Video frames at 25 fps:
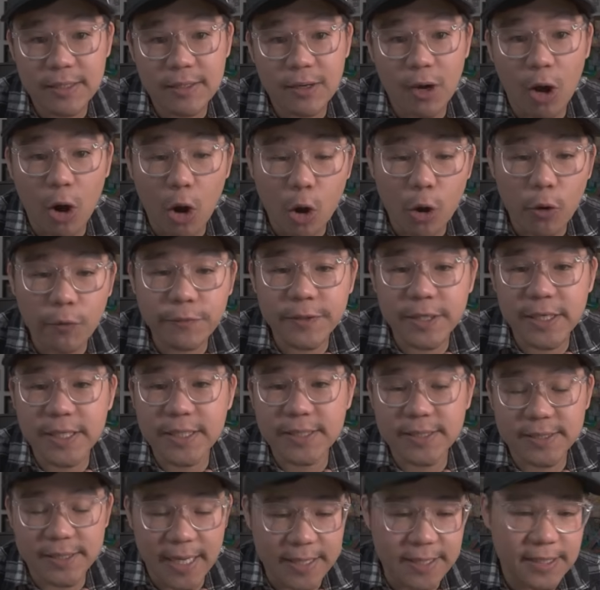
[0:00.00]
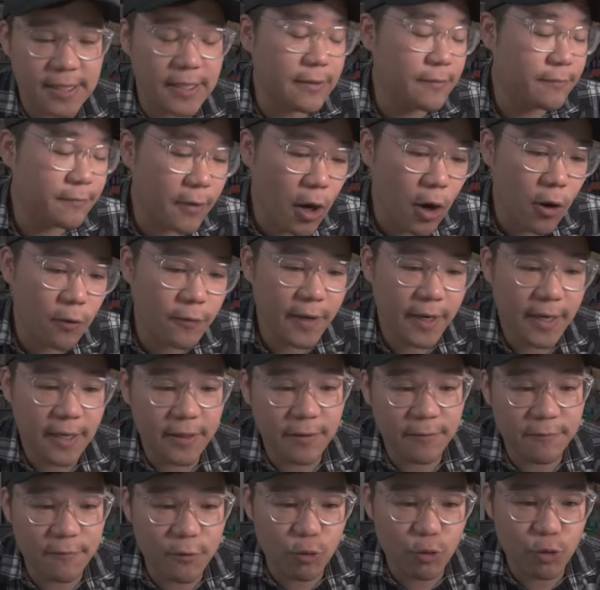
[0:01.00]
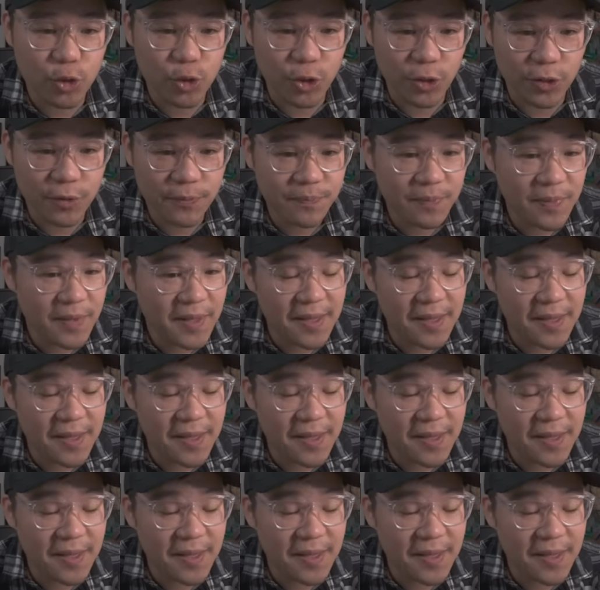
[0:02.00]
all of these sets evolving in the future.